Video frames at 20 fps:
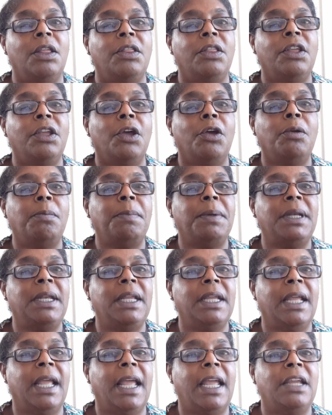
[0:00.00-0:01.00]
The
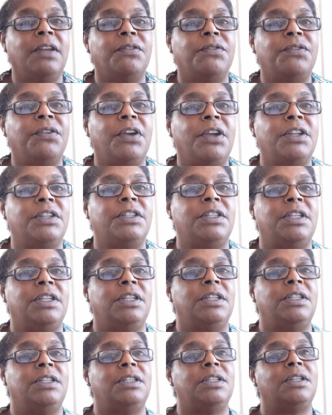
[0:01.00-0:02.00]
opening 8
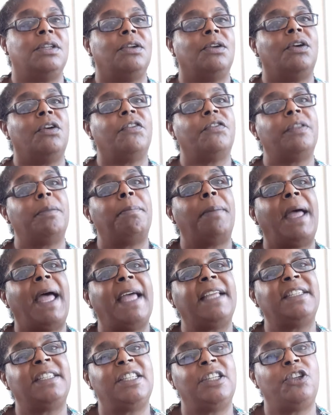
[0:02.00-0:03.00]
verses of the
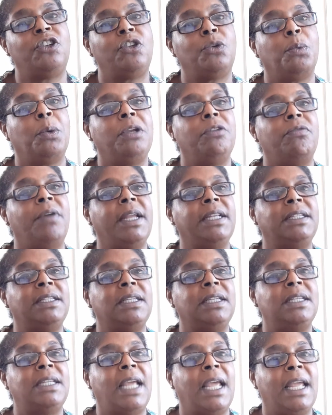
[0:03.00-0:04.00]
passage we read
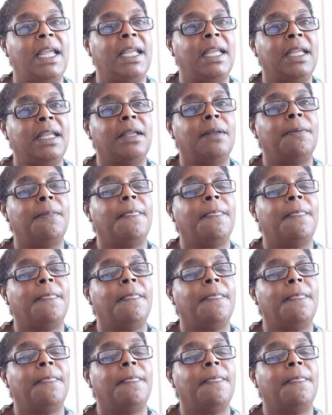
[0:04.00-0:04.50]
today